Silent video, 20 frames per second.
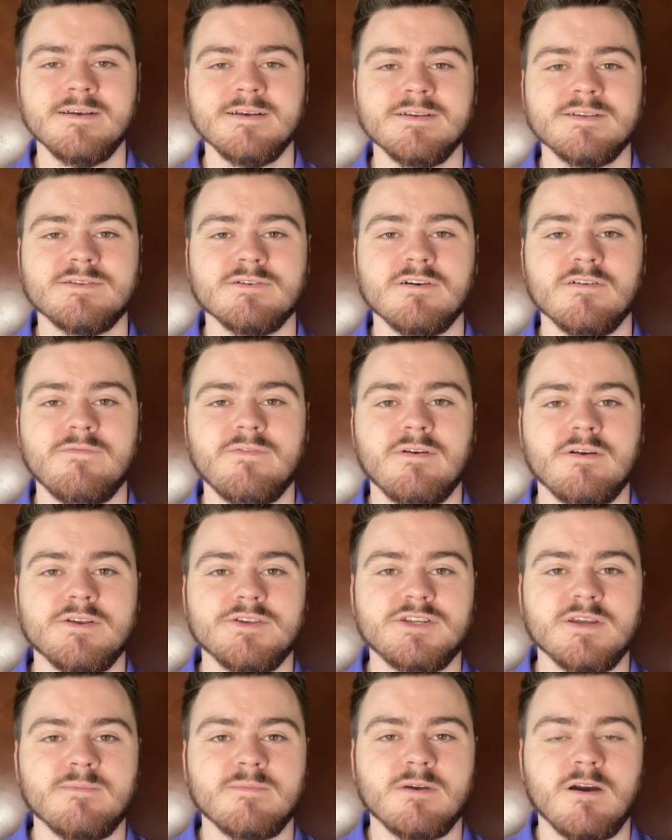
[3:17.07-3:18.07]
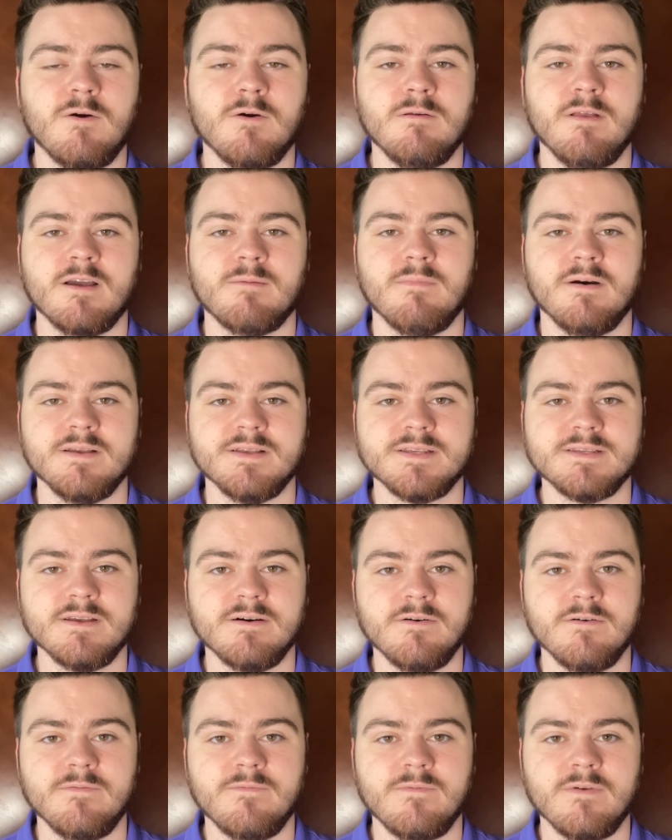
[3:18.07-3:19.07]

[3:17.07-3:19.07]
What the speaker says: So if you're a gym goer like myself